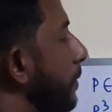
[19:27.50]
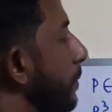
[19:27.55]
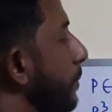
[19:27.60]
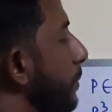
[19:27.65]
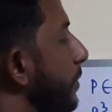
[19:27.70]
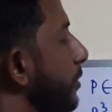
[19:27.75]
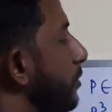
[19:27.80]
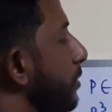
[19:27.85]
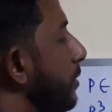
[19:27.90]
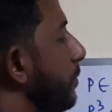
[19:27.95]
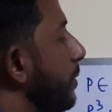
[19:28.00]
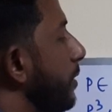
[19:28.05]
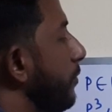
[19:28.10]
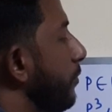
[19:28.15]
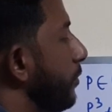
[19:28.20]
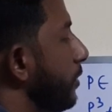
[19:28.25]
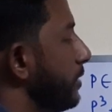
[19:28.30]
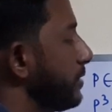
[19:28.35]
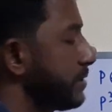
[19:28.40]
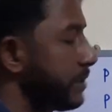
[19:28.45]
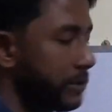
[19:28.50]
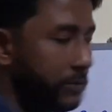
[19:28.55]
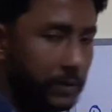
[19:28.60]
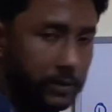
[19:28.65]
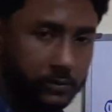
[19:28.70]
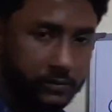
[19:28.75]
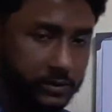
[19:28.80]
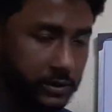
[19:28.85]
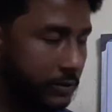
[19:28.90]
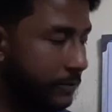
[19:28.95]
P to the power 4 is equal
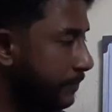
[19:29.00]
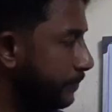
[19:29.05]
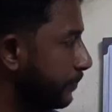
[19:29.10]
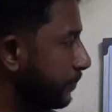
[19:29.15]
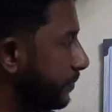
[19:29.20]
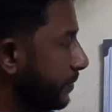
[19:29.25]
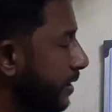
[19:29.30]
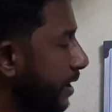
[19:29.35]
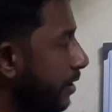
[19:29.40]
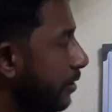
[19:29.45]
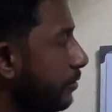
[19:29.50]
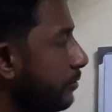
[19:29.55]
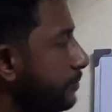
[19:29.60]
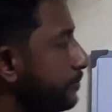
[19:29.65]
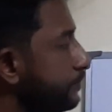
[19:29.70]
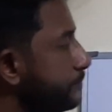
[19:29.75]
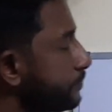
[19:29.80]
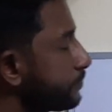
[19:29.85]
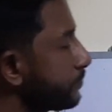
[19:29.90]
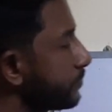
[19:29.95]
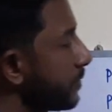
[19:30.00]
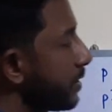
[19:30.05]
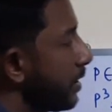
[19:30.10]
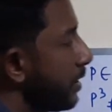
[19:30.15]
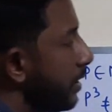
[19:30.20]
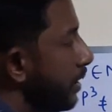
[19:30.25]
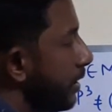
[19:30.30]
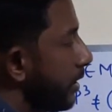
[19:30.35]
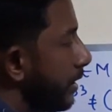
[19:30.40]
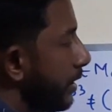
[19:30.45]
to 0. Now,
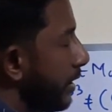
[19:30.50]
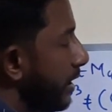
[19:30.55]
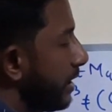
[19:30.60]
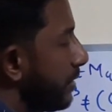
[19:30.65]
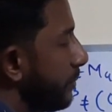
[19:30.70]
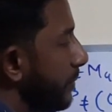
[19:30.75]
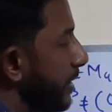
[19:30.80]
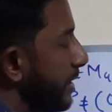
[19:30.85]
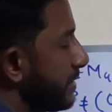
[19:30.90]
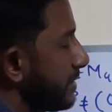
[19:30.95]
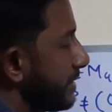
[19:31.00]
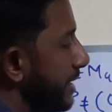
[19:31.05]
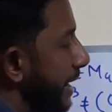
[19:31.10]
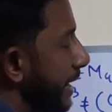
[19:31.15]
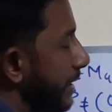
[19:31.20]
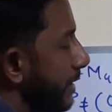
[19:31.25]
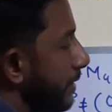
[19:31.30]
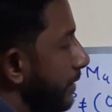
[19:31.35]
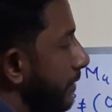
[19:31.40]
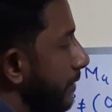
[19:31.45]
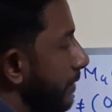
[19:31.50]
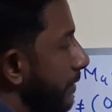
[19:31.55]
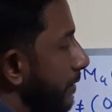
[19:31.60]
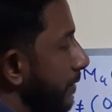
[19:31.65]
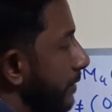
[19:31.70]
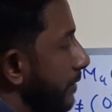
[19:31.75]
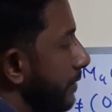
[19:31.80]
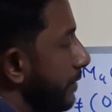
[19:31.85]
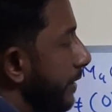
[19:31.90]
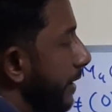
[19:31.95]
it means that
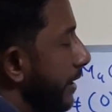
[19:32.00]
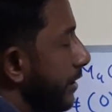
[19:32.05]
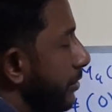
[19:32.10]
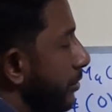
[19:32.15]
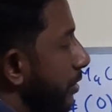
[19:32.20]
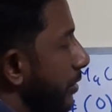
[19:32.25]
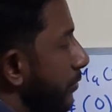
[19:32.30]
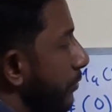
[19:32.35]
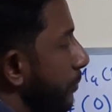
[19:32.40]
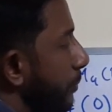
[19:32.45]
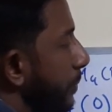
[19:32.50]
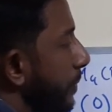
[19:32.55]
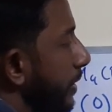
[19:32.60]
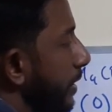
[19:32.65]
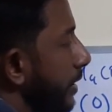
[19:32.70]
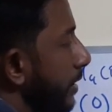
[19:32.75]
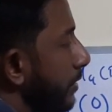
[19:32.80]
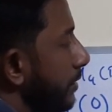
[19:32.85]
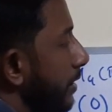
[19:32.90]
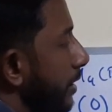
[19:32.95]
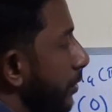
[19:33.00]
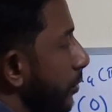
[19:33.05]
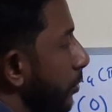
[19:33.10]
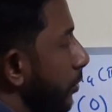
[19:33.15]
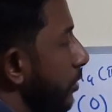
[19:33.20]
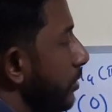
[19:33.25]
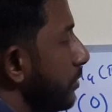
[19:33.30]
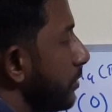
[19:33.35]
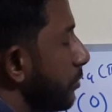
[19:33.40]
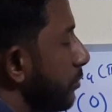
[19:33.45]
det of P the
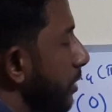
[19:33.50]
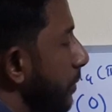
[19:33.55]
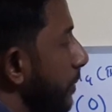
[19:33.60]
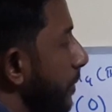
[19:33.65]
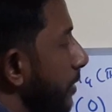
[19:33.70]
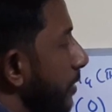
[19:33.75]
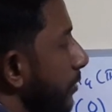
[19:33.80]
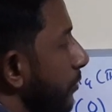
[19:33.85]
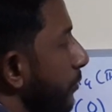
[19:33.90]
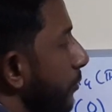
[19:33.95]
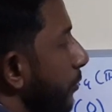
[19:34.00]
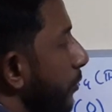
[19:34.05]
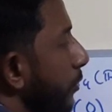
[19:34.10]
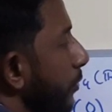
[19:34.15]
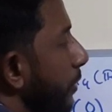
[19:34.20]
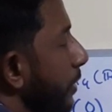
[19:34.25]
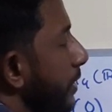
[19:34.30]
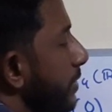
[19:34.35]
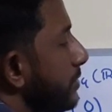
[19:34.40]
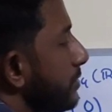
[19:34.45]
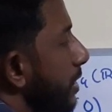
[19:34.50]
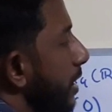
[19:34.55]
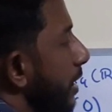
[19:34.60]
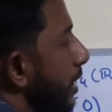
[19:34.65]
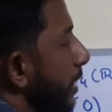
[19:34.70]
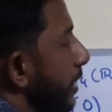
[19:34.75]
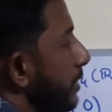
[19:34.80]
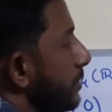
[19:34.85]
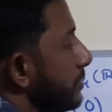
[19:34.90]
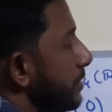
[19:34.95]
whole to the power 4 is
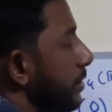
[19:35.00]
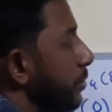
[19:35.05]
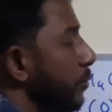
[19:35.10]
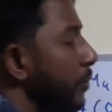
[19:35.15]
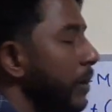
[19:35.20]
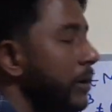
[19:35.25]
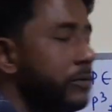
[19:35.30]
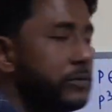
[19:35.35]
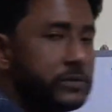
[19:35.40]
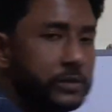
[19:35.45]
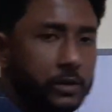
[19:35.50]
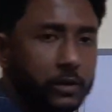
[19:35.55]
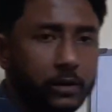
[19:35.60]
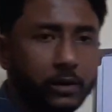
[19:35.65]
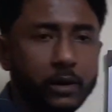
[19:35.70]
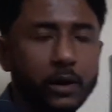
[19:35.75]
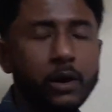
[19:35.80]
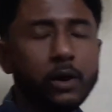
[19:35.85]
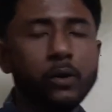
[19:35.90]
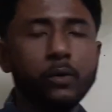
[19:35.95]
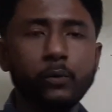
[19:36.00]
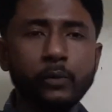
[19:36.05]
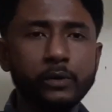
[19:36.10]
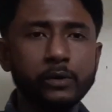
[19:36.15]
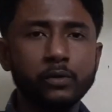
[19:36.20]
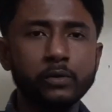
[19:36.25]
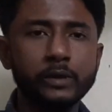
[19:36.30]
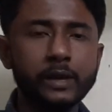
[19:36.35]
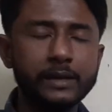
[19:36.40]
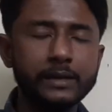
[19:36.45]
equal to 0. We
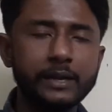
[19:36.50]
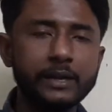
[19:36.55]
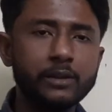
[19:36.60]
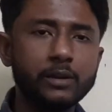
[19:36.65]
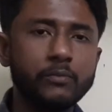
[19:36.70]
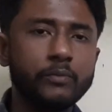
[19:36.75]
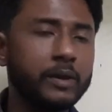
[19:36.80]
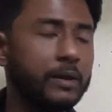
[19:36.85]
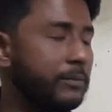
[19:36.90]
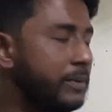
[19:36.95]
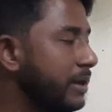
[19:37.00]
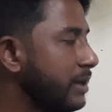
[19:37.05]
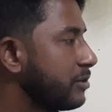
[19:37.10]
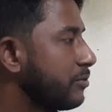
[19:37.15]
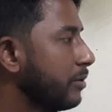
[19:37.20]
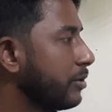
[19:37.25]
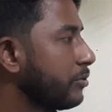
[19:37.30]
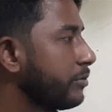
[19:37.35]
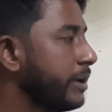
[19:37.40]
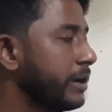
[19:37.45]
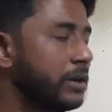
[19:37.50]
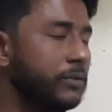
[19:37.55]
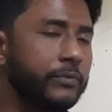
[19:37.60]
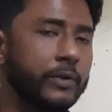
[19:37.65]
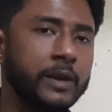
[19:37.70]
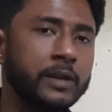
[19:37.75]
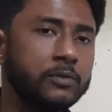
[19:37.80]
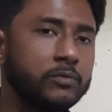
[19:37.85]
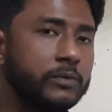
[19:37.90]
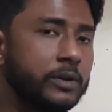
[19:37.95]
know that det of AB equal to det of A
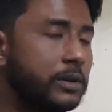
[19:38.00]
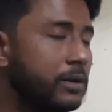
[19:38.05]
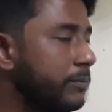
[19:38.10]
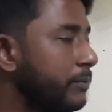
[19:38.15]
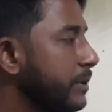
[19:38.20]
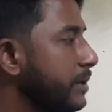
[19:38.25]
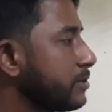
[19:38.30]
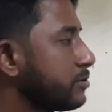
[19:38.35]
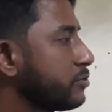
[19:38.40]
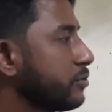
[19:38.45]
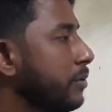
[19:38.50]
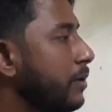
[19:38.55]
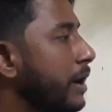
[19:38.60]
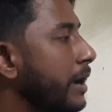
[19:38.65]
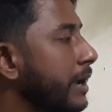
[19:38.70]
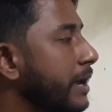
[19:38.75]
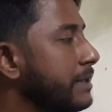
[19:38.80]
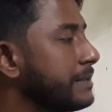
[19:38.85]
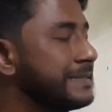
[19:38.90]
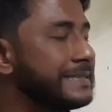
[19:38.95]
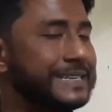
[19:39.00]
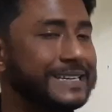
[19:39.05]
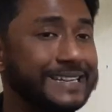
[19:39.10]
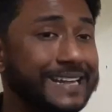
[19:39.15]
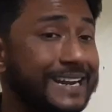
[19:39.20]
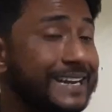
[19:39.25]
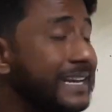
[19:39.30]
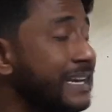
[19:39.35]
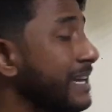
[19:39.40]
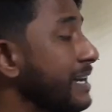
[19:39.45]
into det of B. So I can say
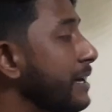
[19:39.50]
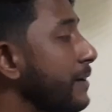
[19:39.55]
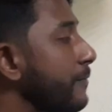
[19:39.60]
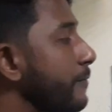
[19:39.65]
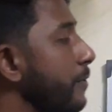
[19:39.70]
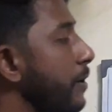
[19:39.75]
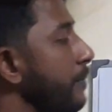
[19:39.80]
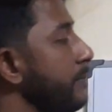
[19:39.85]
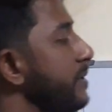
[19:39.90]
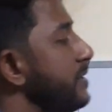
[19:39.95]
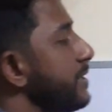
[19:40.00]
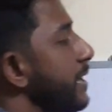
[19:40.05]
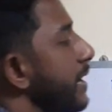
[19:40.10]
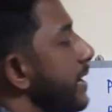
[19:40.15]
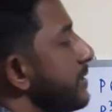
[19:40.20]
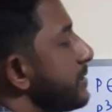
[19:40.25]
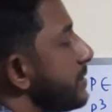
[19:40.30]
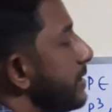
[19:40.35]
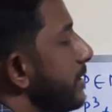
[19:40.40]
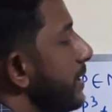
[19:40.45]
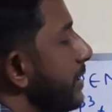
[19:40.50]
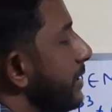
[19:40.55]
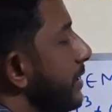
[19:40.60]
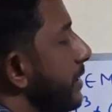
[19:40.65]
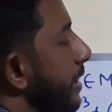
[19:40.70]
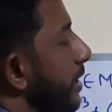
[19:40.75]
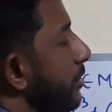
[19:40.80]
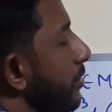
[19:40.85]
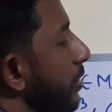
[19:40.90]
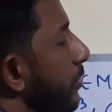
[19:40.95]
that from this I can say that
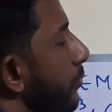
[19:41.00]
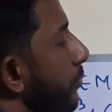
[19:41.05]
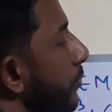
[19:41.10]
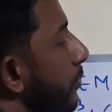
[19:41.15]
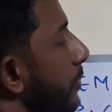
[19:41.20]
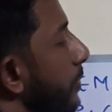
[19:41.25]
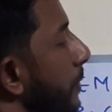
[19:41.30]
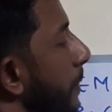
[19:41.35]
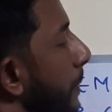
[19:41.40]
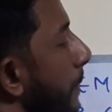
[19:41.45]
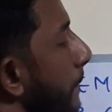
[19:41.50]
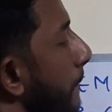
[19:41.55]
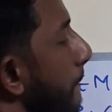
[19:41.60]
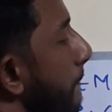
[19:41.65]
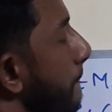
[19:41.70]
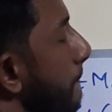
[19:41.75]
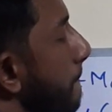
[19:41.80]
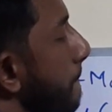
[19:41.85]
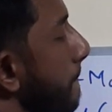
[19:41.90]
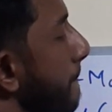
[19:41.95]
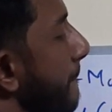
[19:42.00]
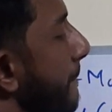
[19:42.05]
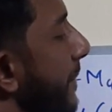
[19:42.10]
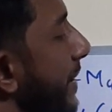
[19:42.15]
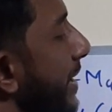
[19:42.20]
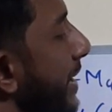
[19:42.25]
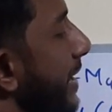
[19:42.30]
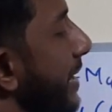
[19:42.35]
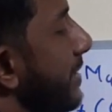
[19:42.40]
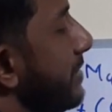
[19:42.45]
det of P